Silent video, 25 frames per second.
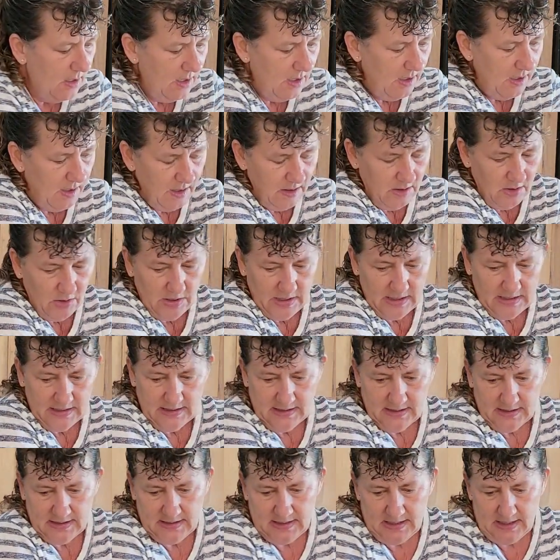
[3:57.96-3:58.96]
and you can
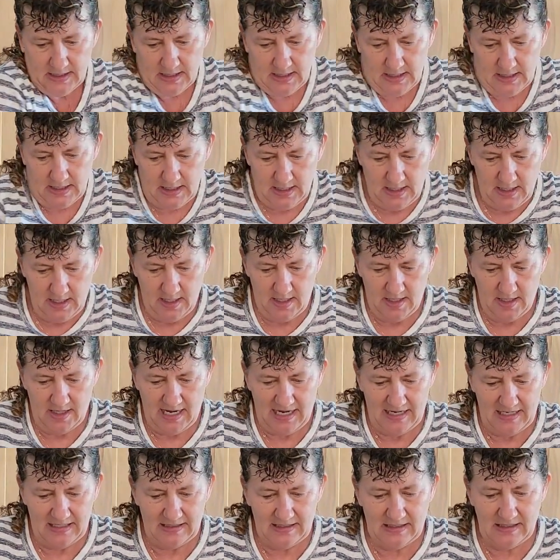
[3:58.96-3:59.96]
see
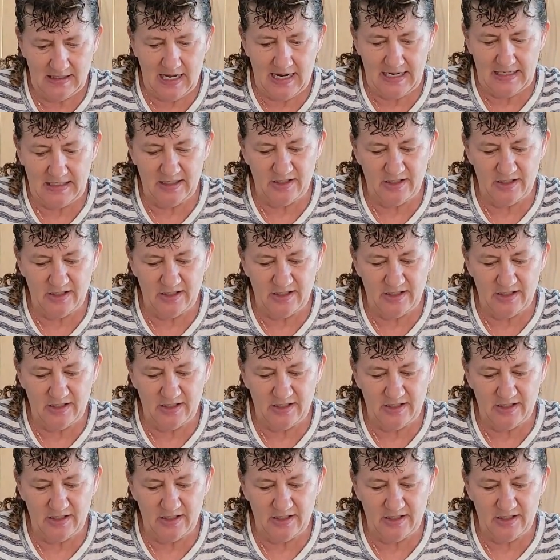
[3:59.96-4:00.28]
that it's like